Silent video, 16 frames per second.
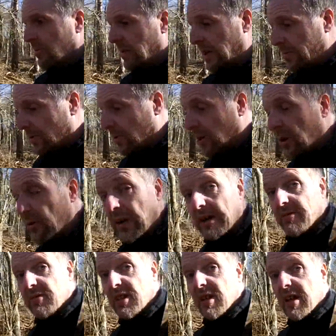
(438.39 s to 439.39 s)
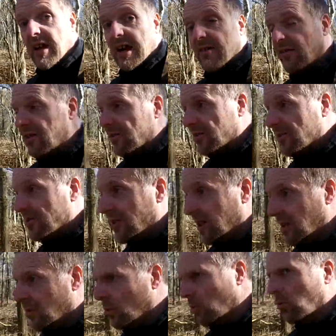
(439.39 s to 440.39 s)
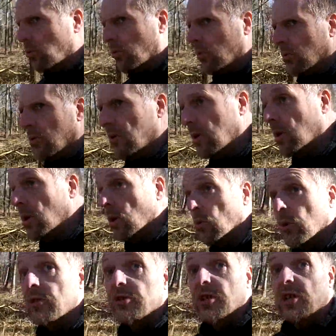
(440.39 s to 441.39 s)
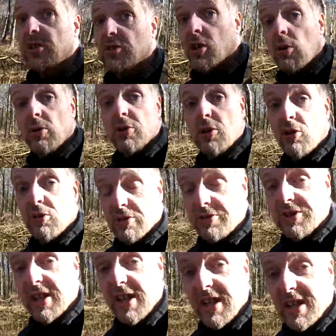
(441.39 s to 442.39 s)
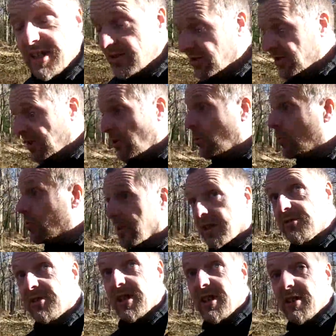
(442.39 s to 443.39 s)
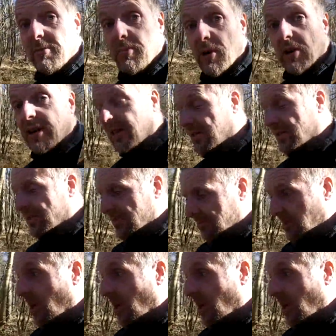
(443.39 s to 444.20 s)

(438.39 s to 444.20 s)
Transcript: People go out in their garage and think, "Oh, let's, let's go on holiday at Easter. Oh, let's take the bikes.